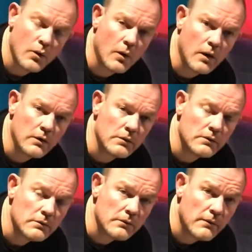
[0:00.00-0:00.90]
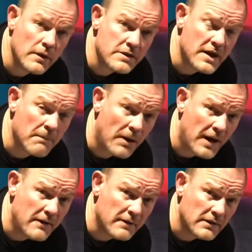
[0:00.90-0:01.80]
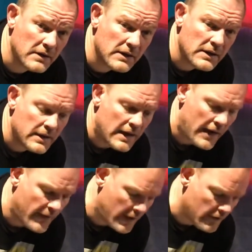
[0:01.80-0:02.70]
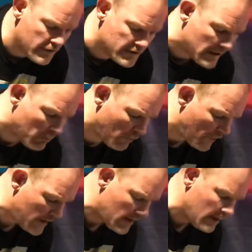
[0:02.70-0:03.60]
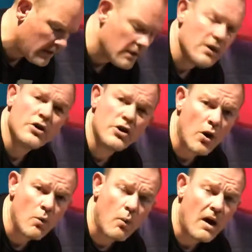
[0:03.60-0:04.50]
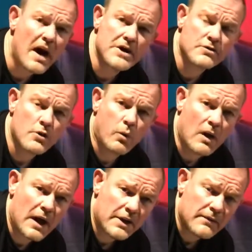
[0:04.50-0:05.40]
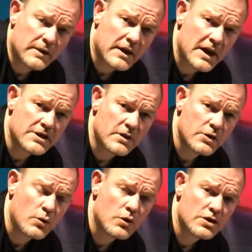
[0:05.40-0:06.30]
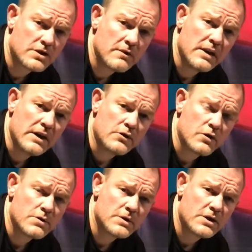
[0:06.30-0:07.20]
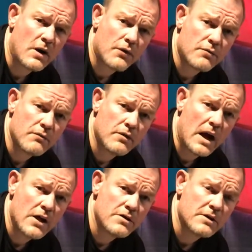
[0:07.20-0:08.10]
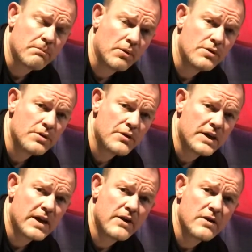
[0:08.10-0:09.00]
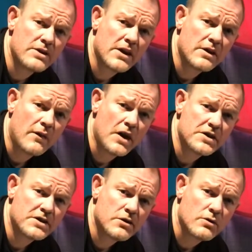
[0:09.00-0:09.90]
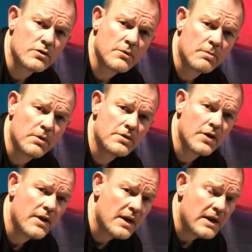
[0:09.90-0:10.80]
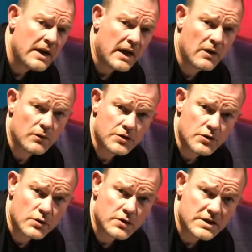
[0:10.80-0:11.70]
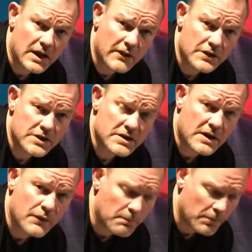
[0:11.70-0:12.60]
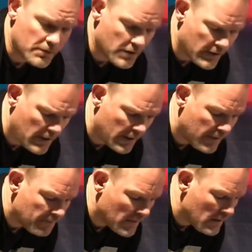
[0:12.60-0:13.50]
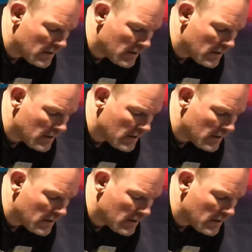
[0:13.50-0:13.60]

your template, and then the subwoofer here, no wires required. Okay, so it talks to itself using Bluetooth. You can use other devices to talk with Bluetooth, and it'll also talk to television and stuff with Bluetooth. Anyway,